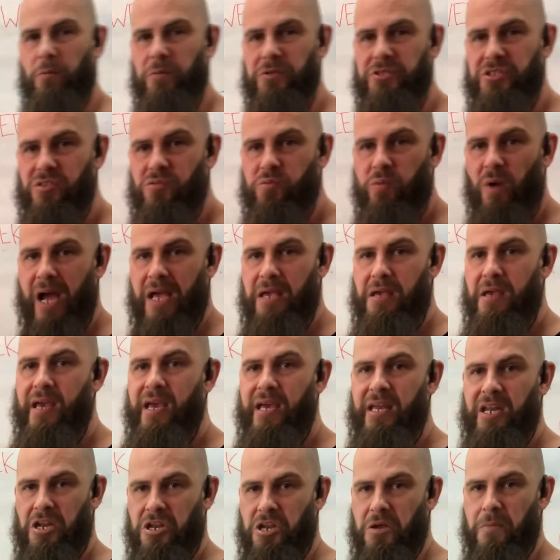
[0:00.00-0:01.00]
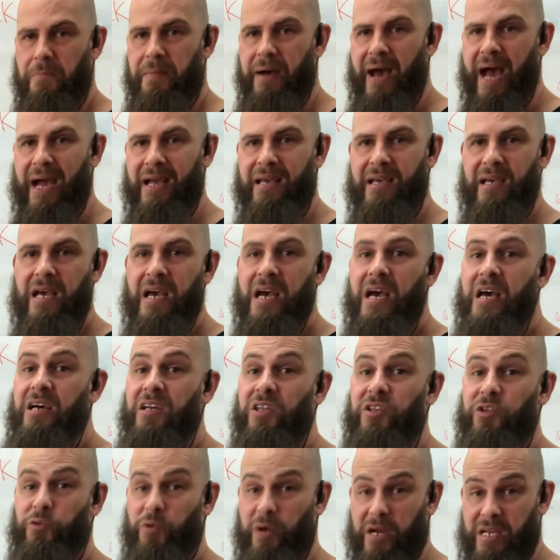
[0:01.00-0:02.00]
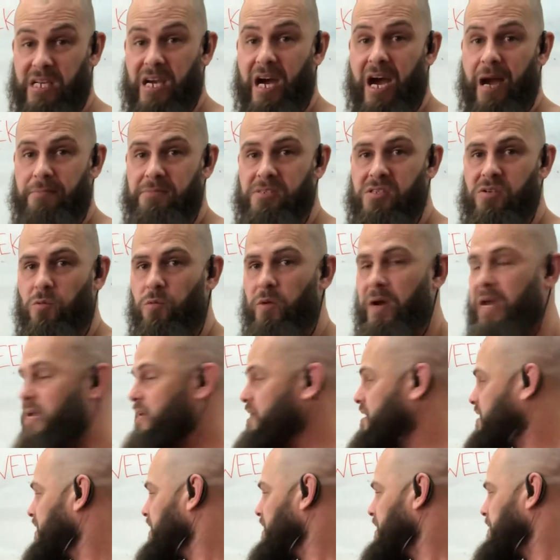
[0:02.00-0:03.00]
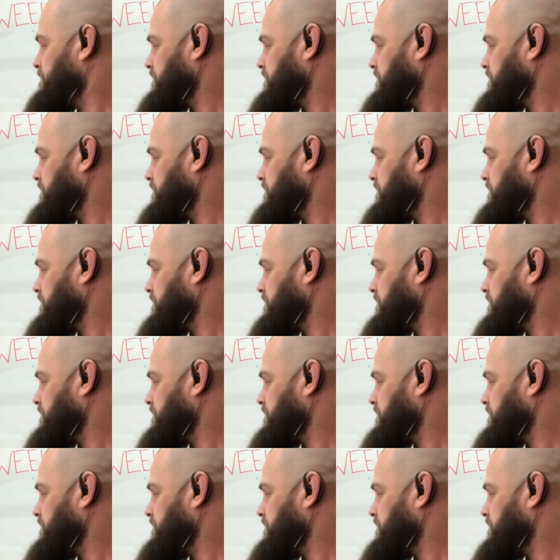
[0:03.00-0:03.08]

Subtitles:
Which is why you're hitting your back 3 times a week,